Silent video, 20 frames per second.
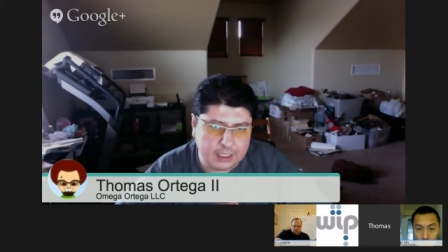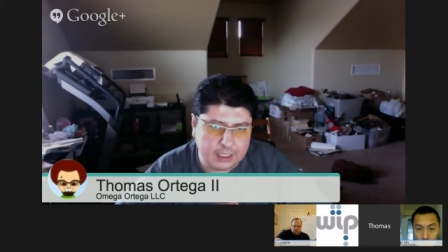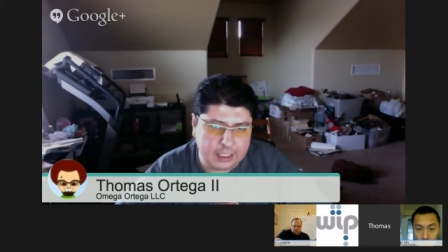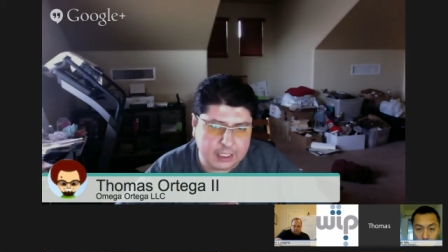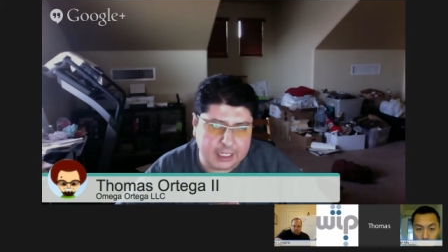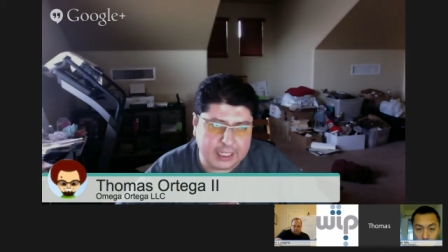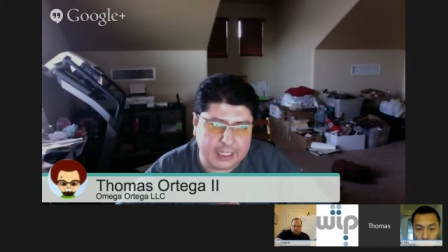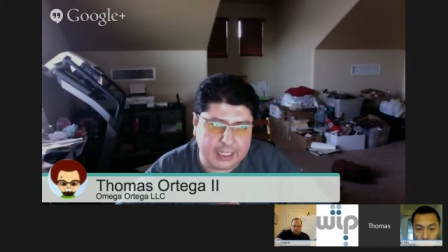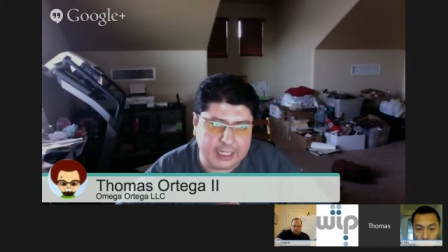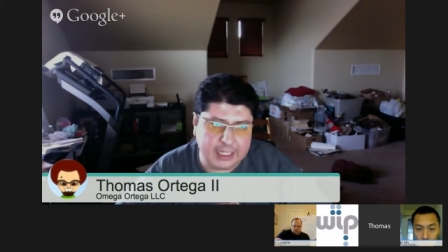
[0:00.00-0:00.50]

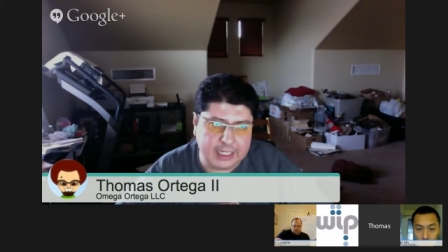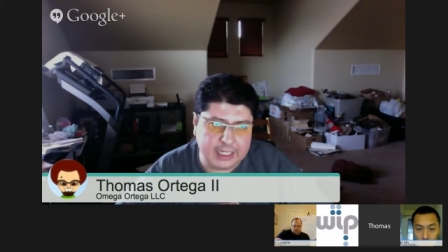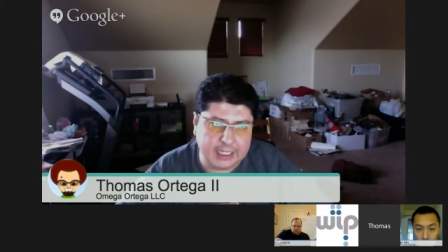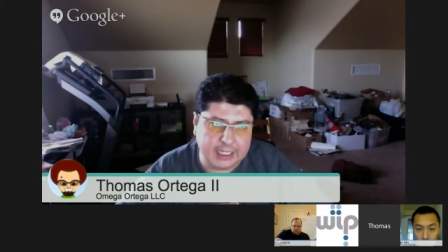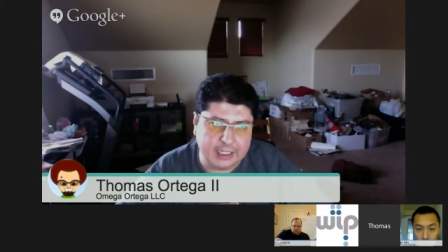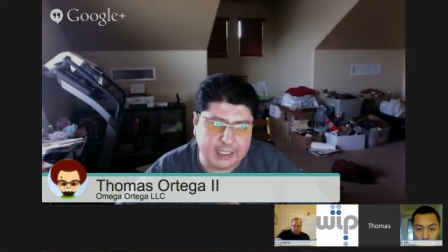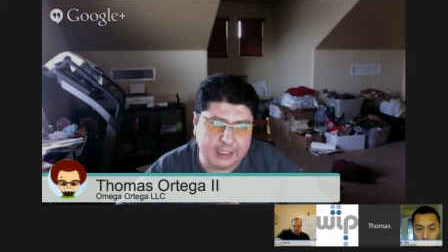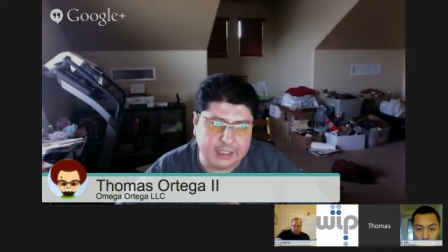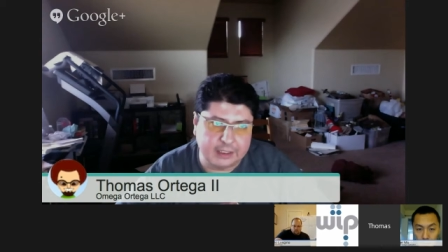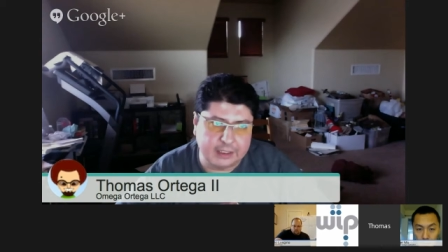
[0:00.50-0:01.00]

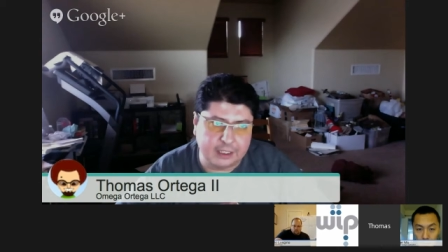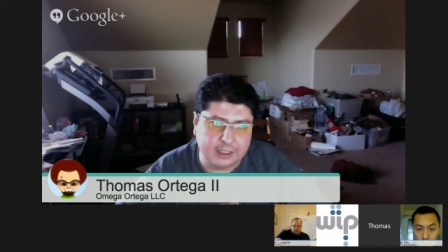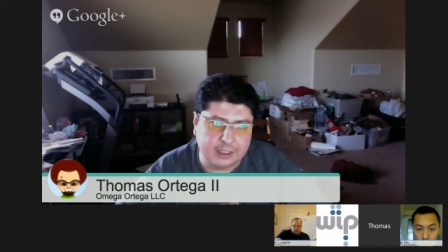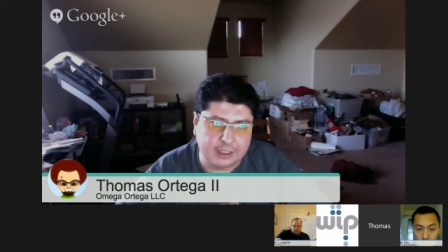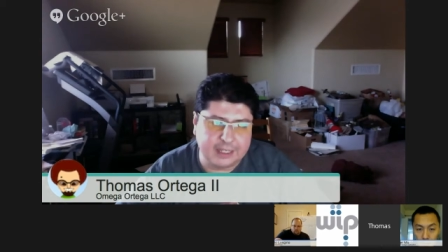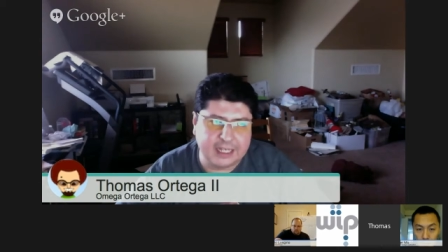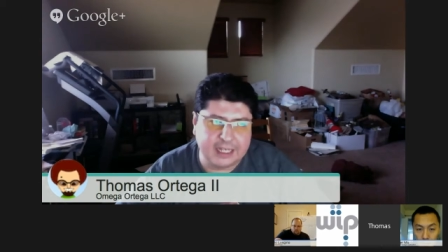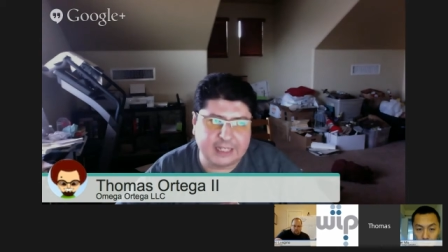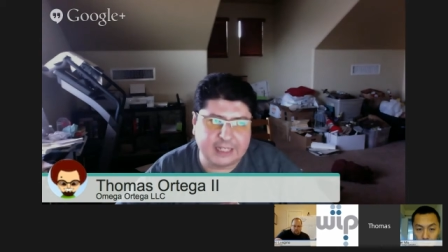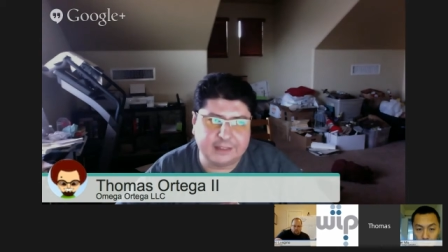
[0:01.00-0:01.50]
And
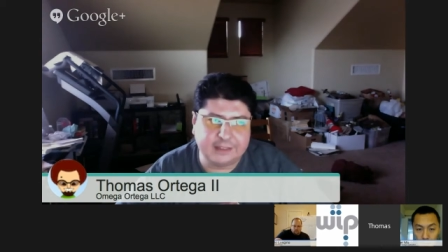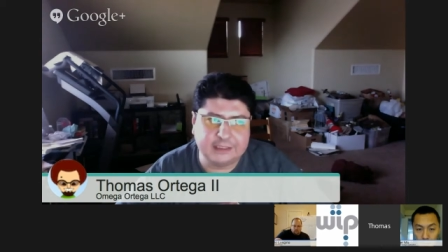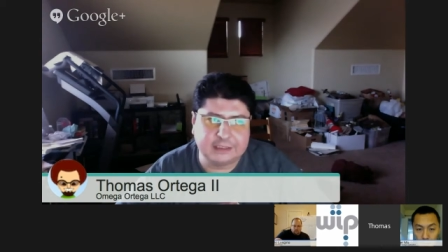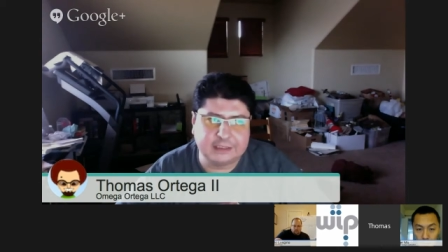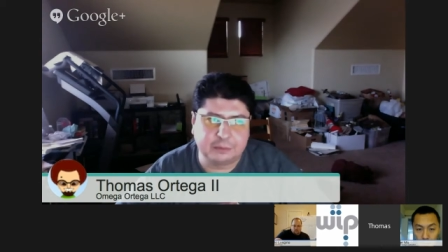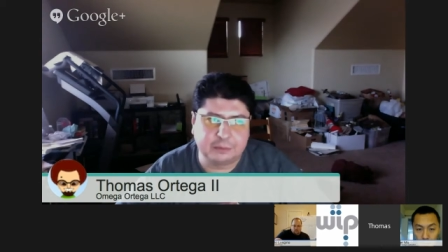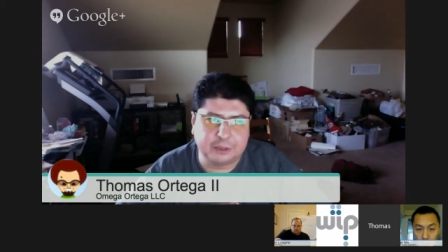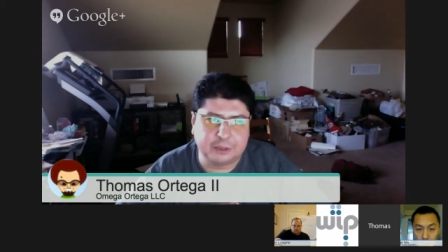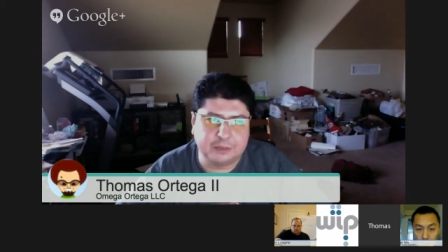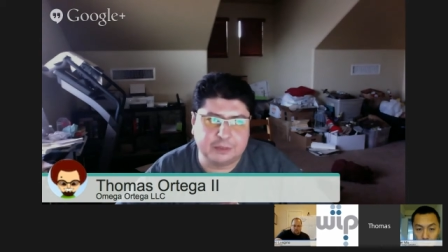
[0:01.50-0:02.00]
the hackathons
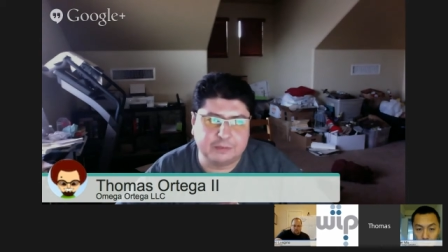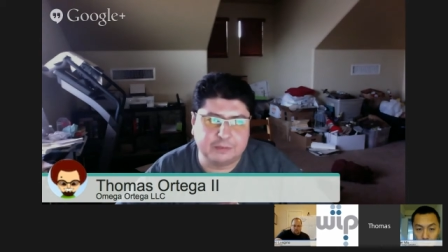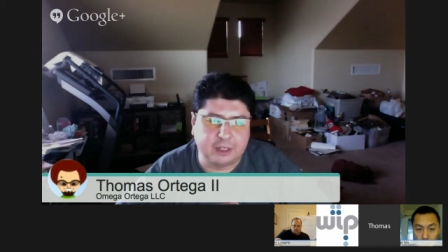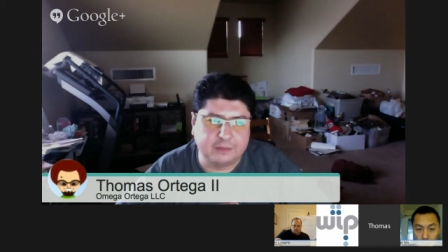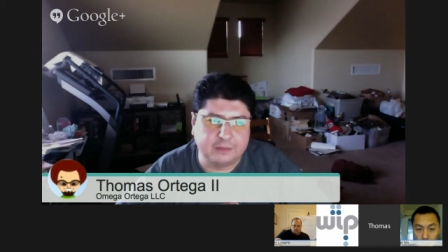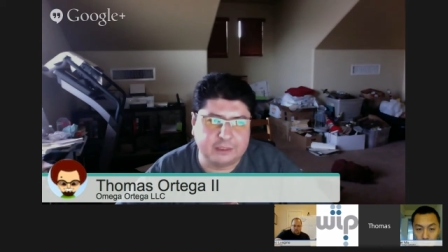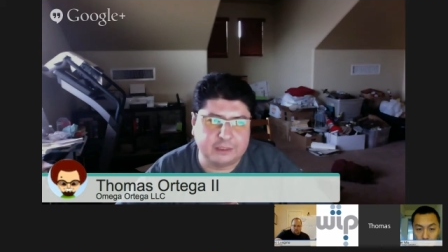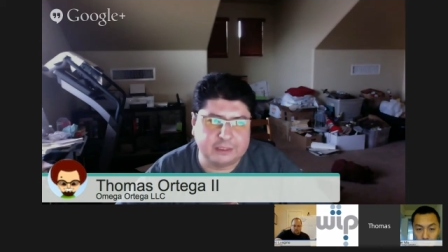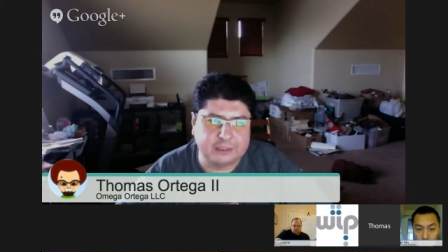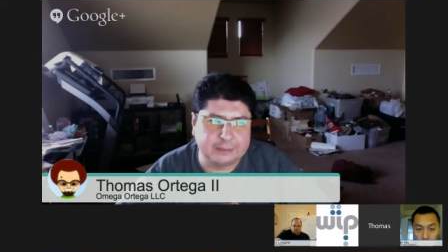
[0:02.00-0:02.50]
that we're
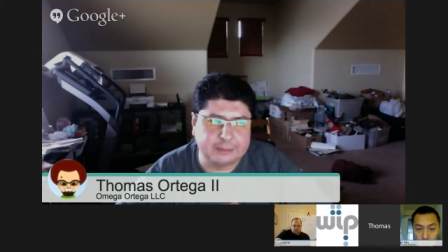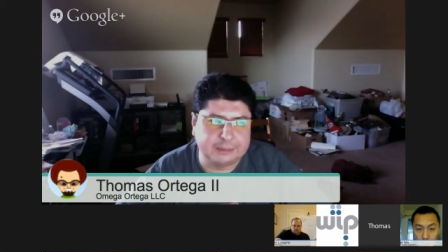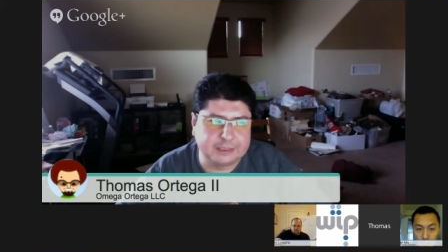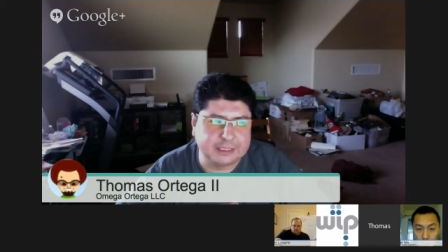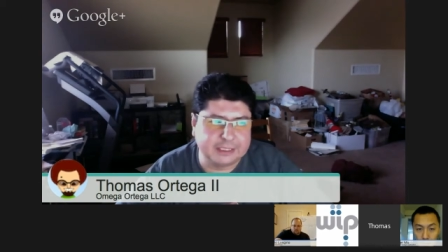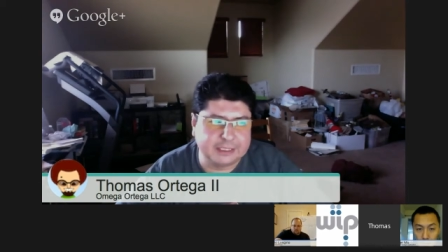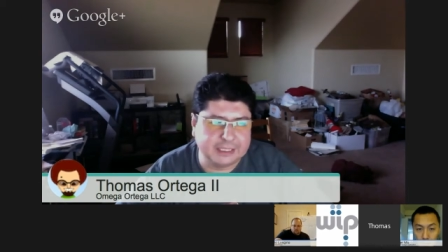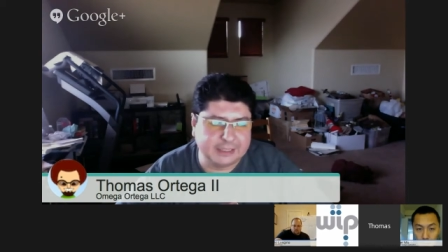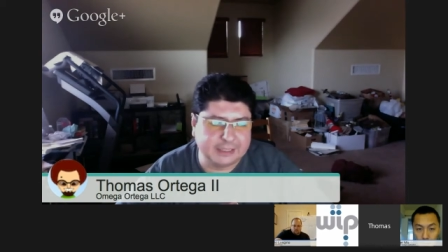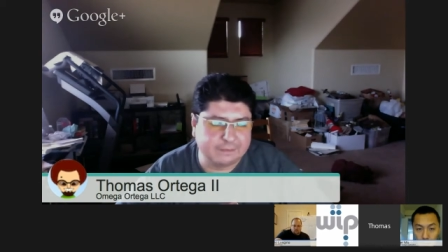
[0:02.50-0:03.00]
involved in are
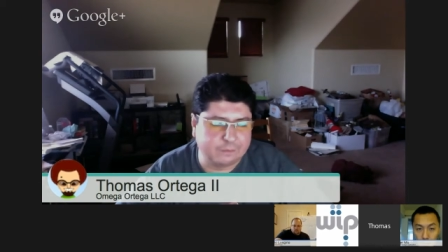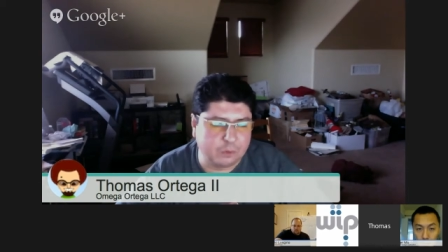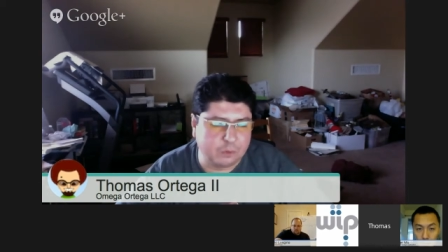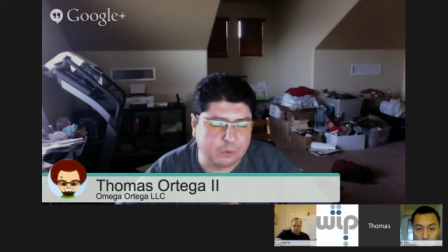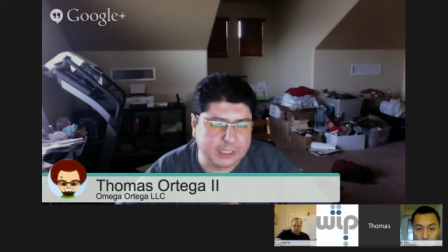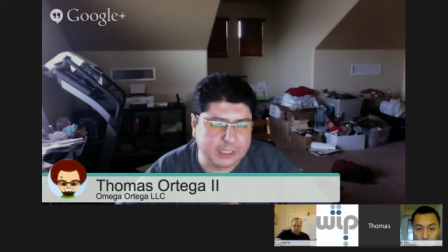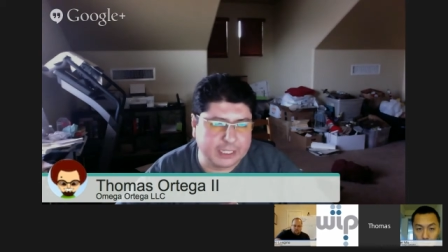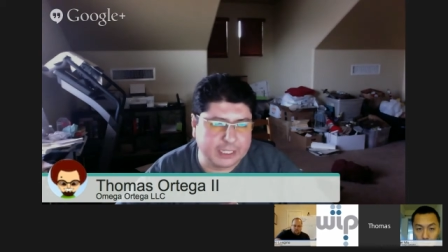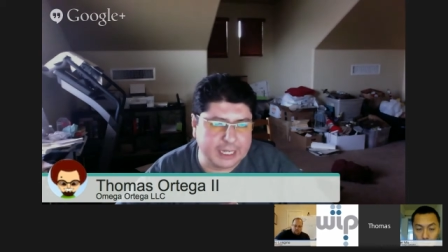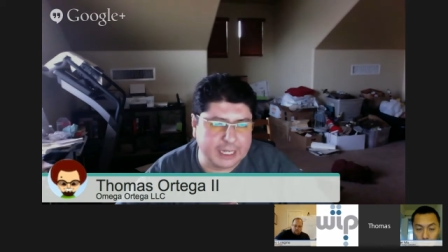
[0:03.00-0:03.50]
typically like 48